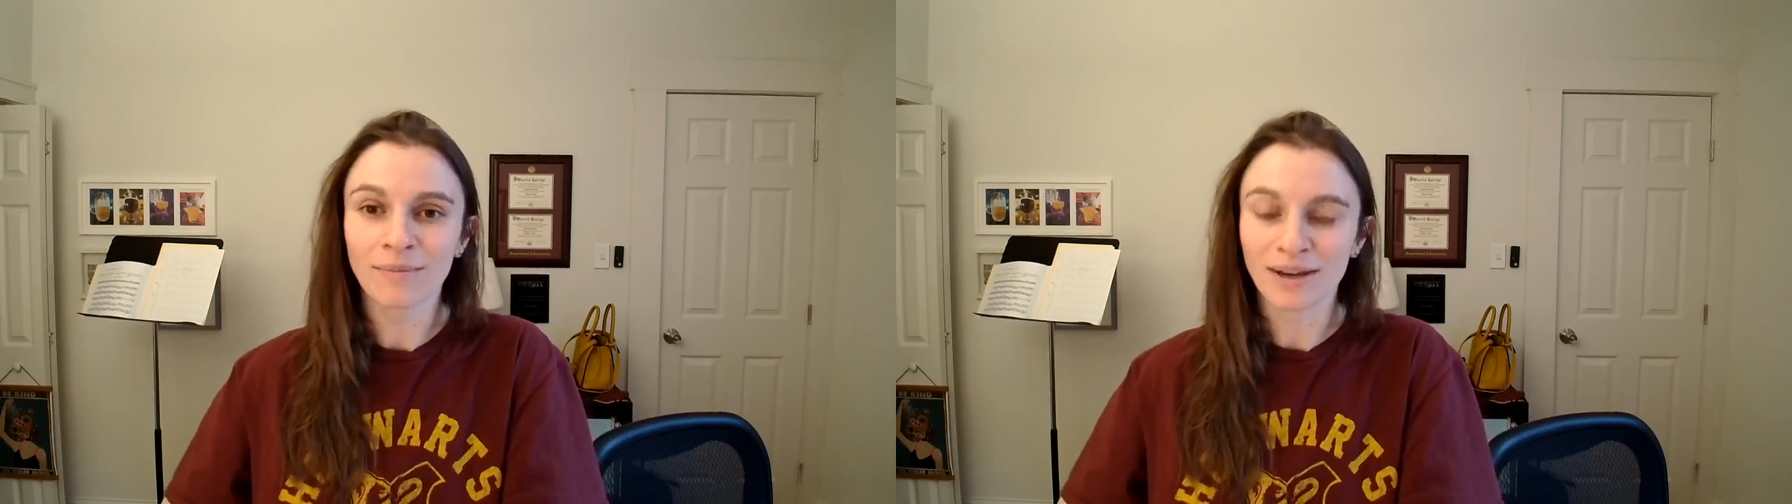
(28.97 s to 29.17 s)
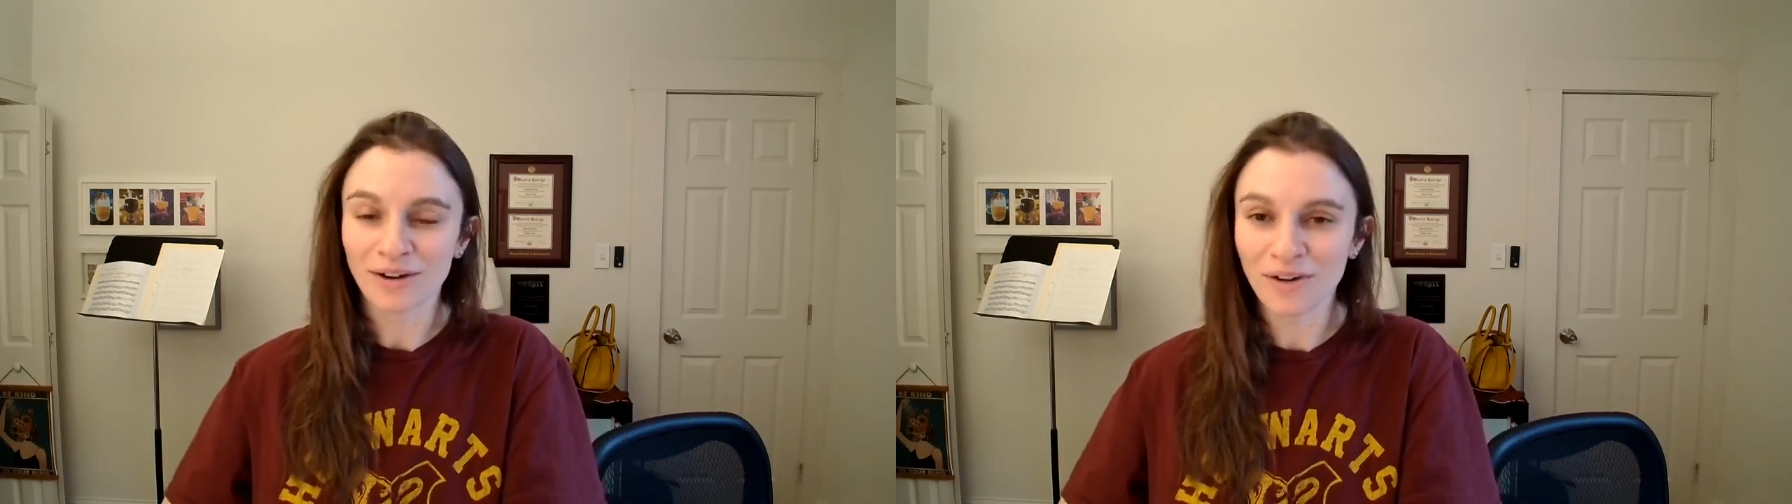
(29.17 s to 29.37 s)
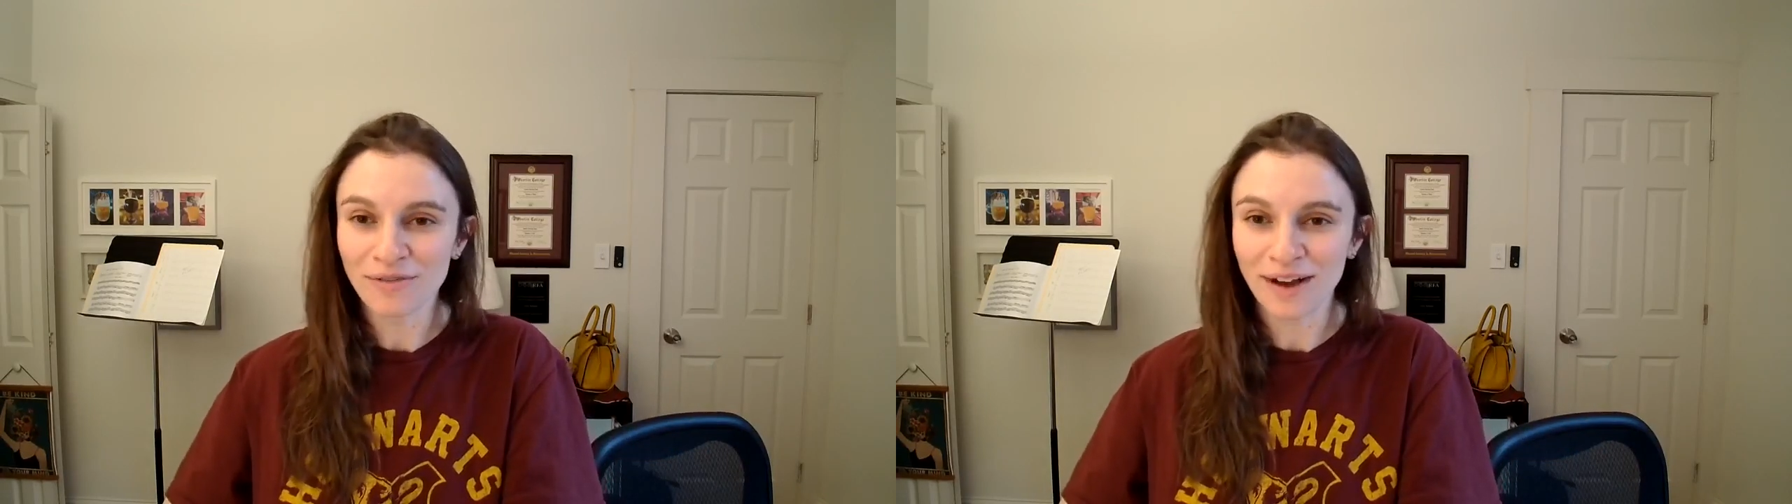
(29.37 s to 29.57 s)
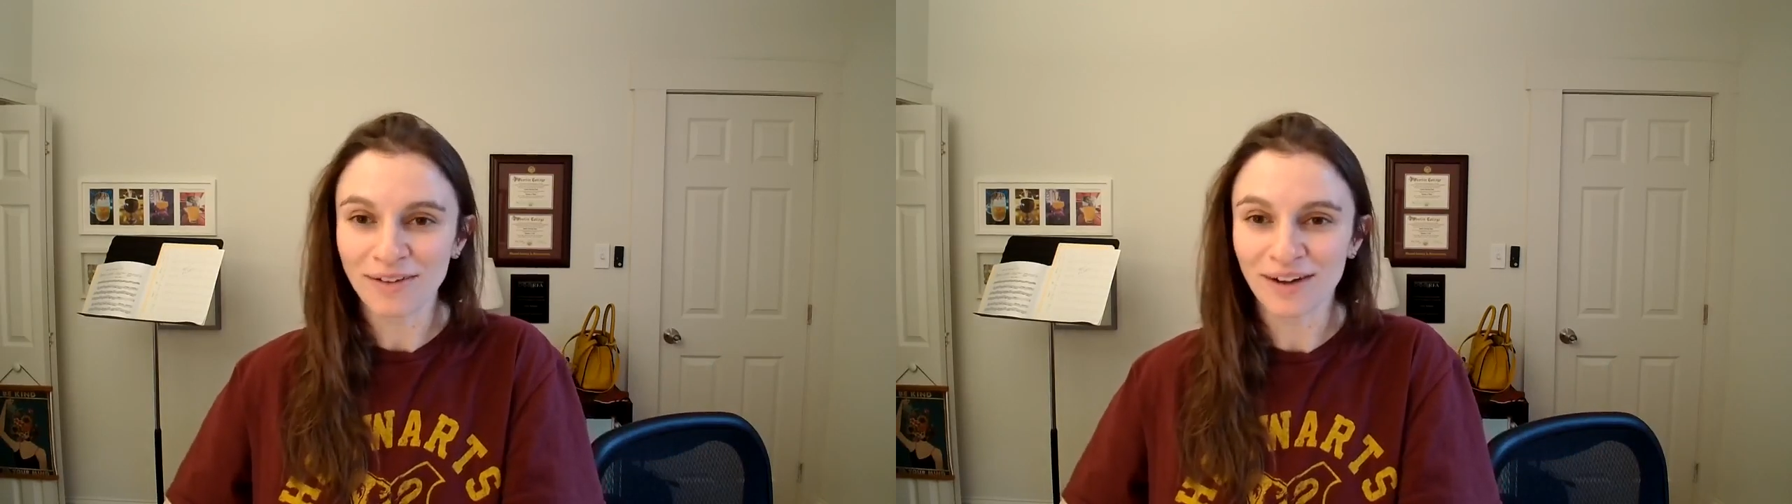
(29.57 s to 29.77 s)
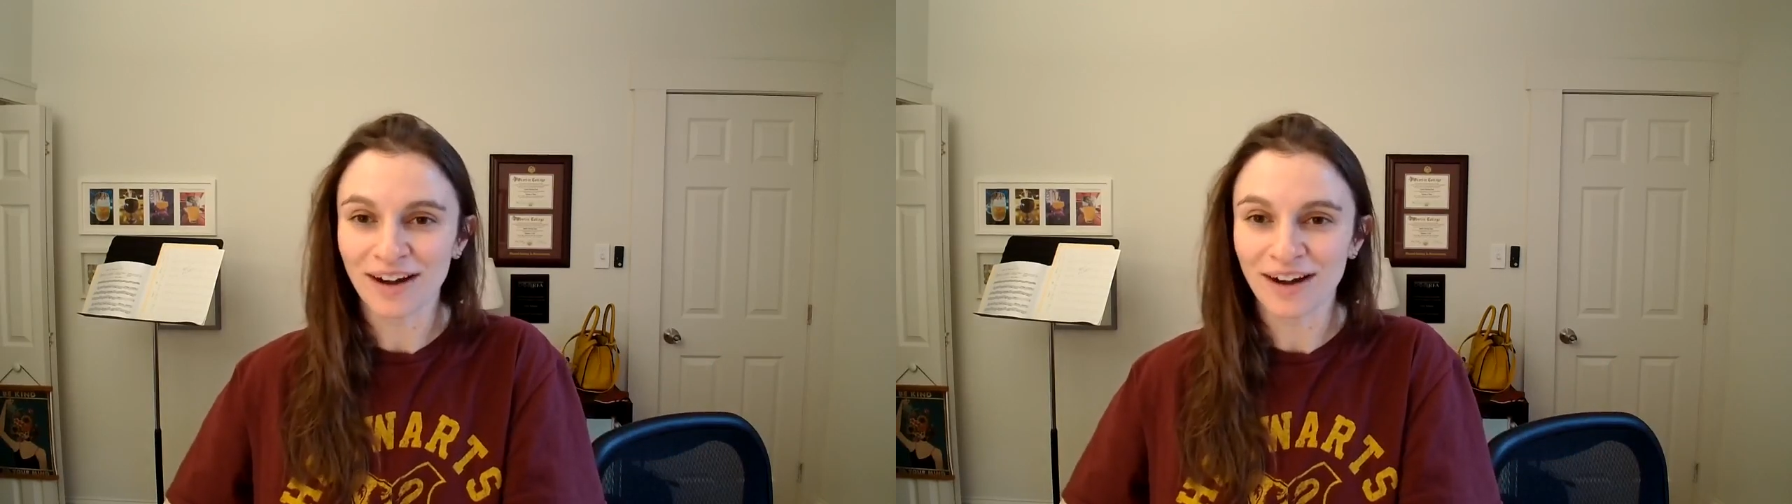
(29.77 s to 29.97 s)
my
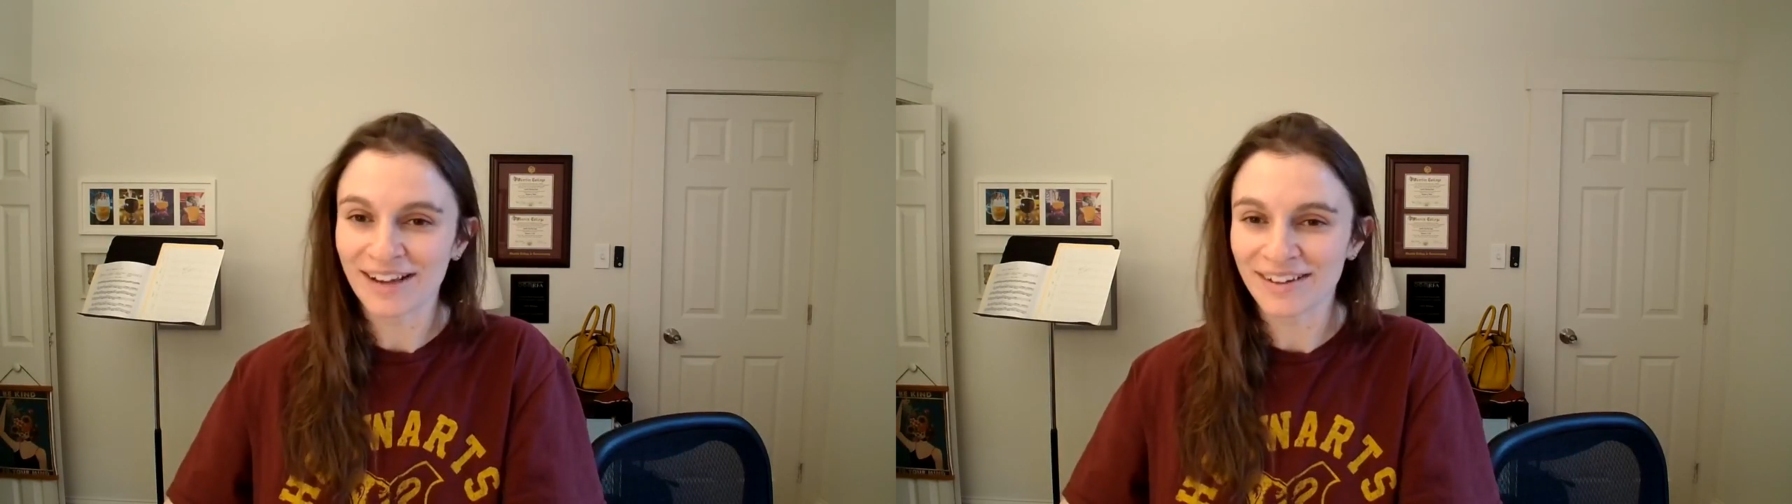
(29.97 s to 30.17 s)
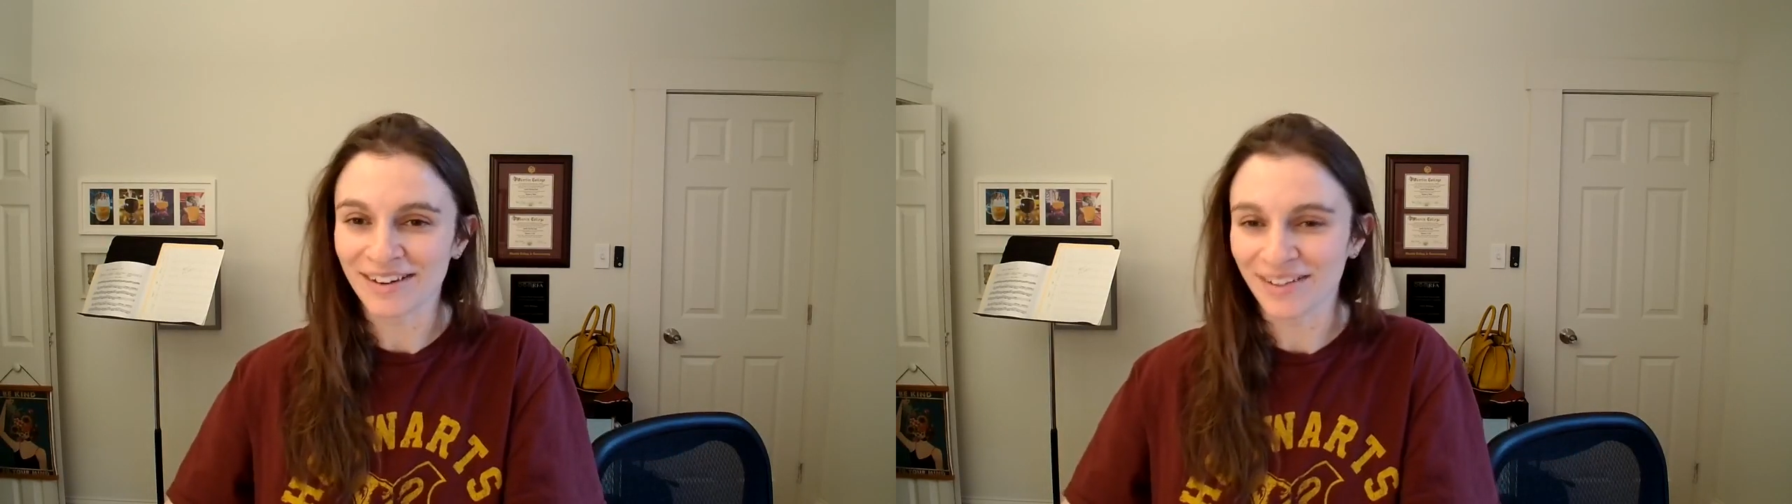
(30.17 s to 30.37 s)
co-founder, and our